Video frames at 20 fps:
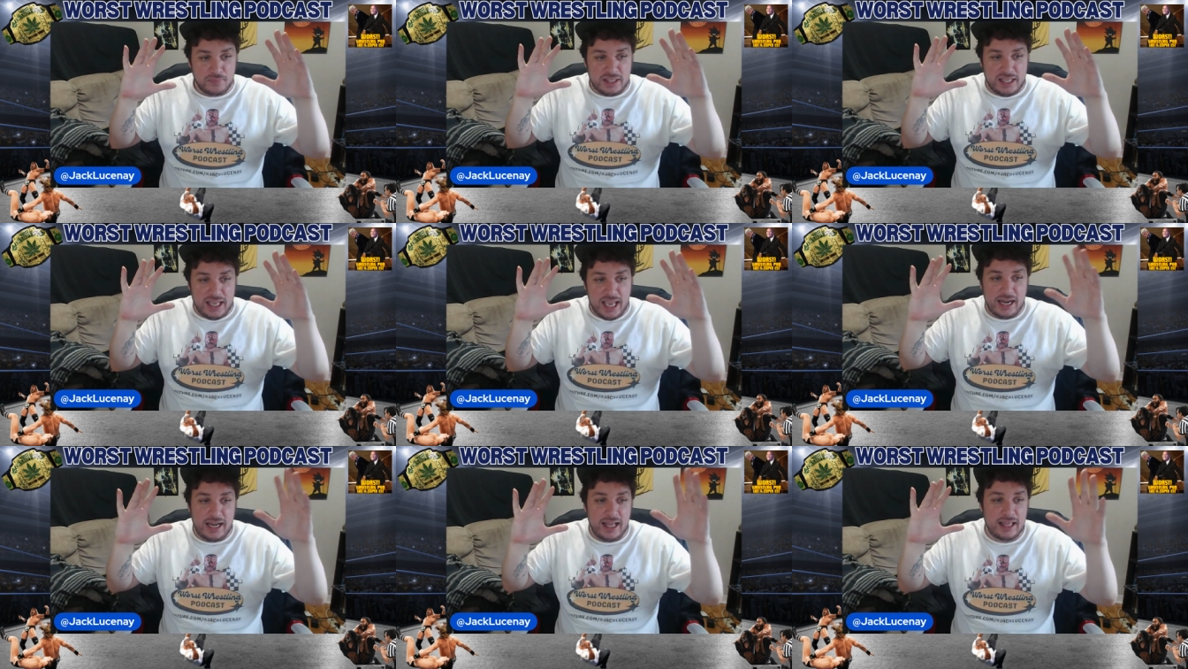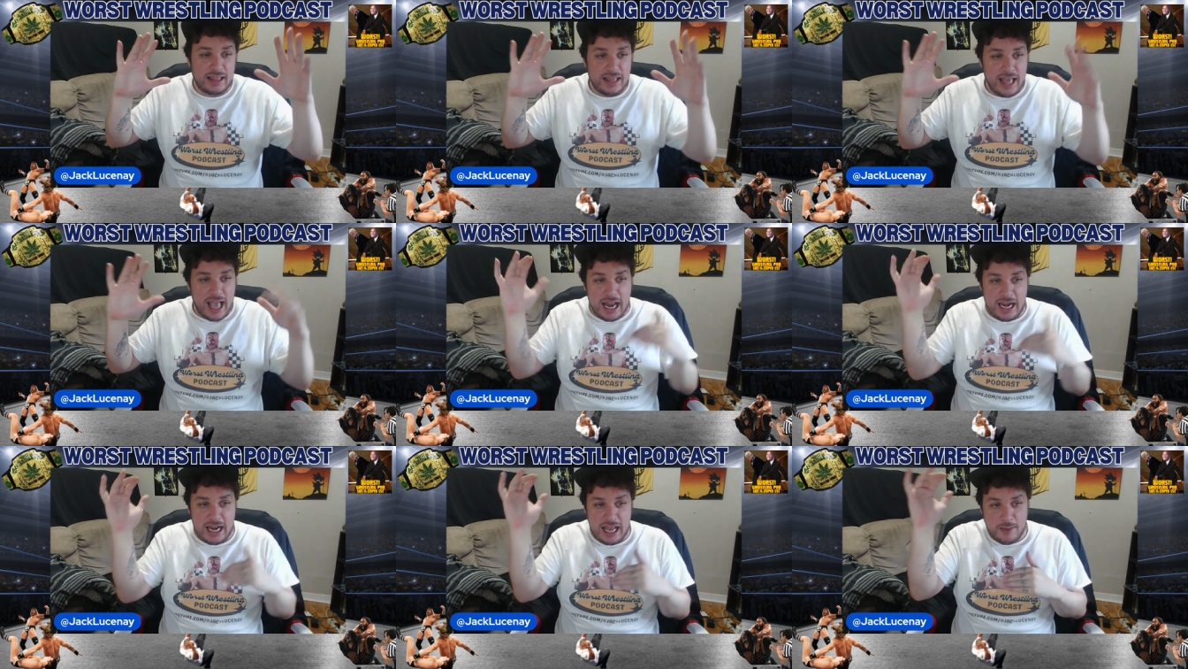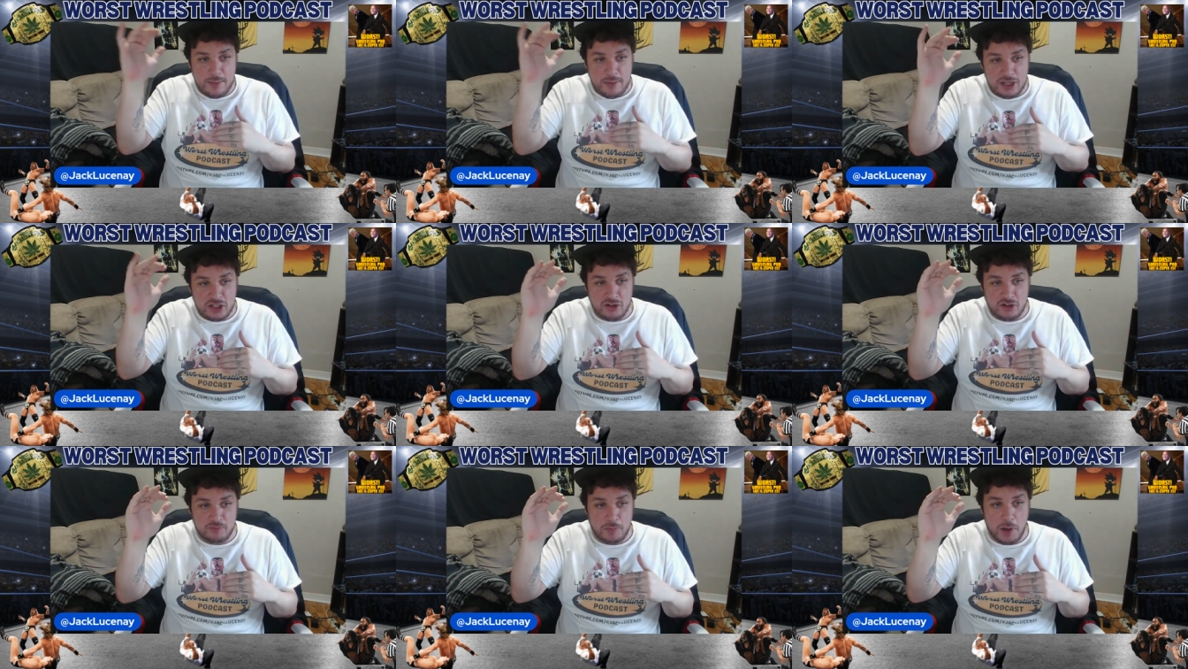getting that
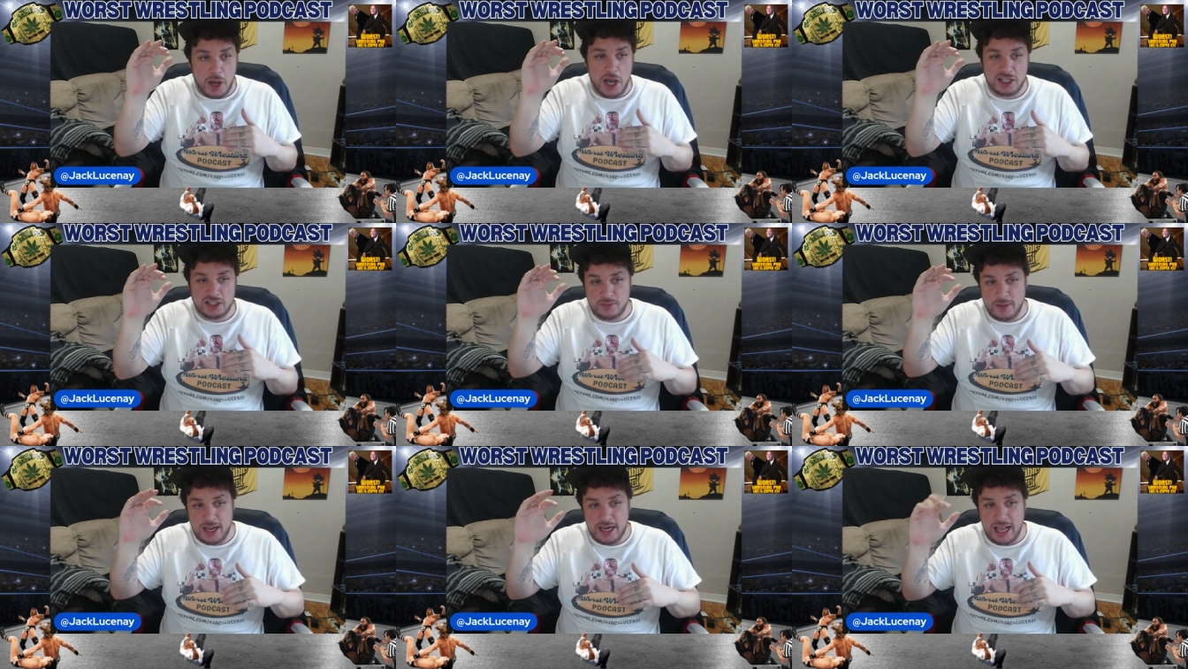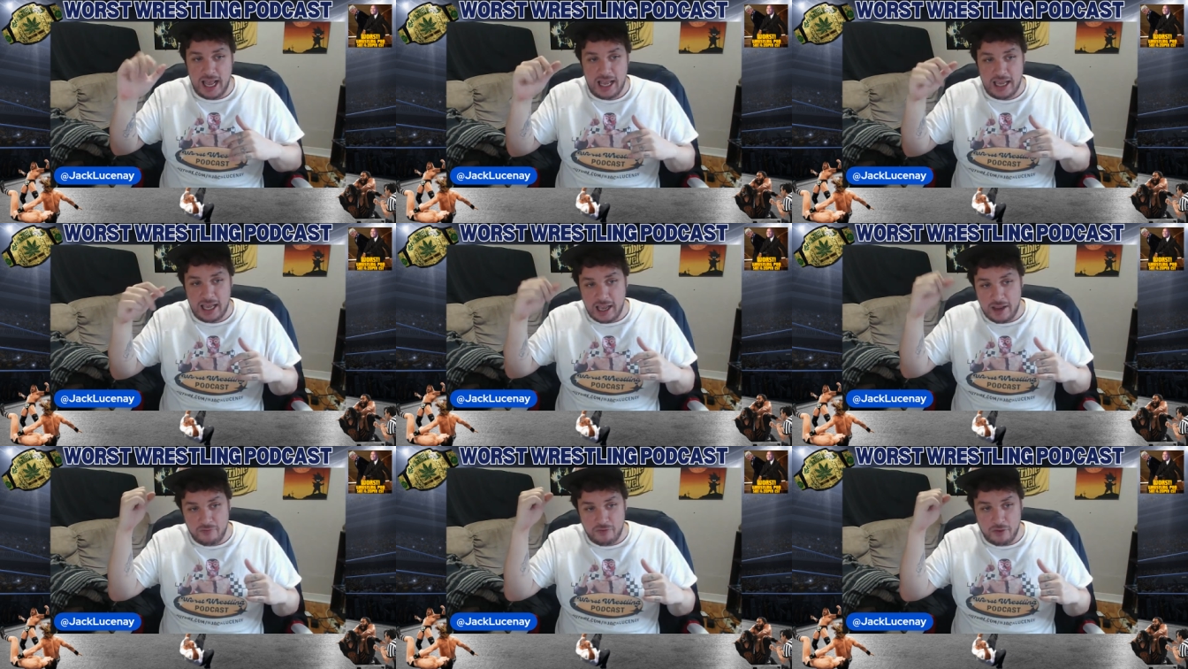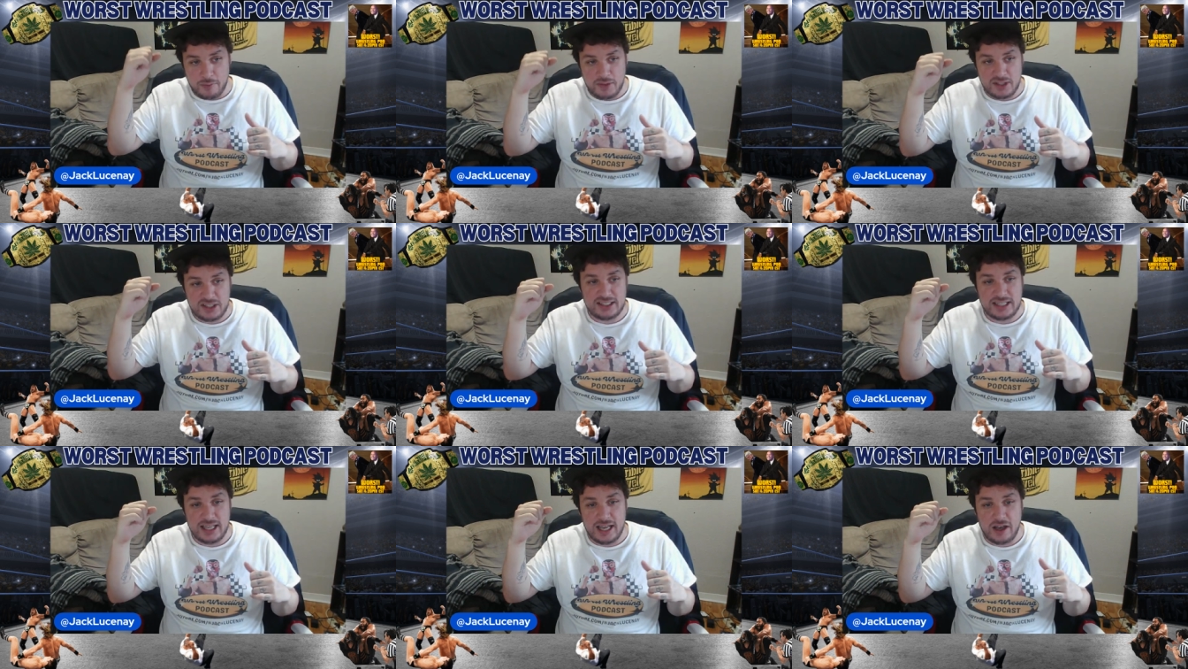image of Bossman hanging from
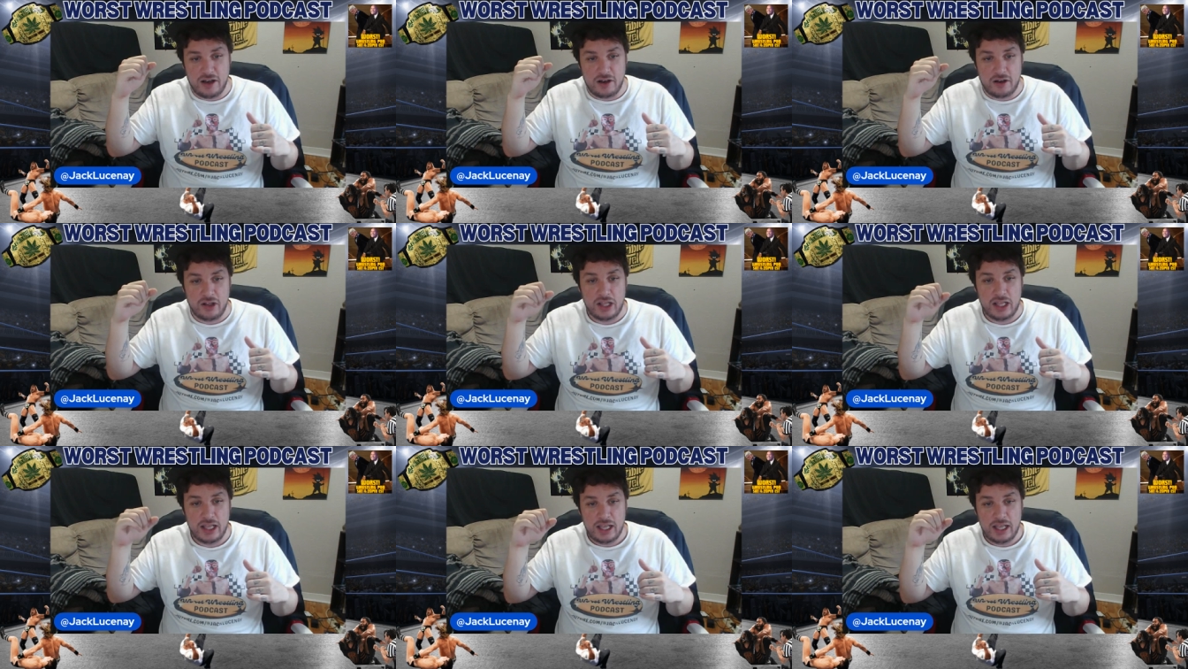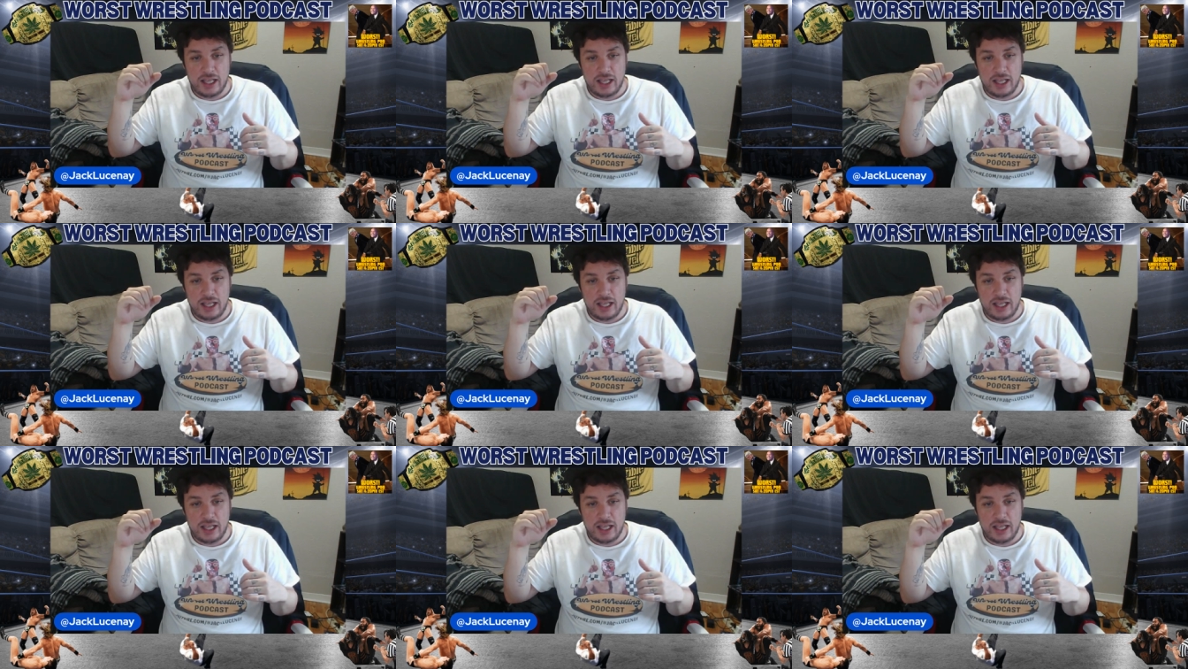the cell.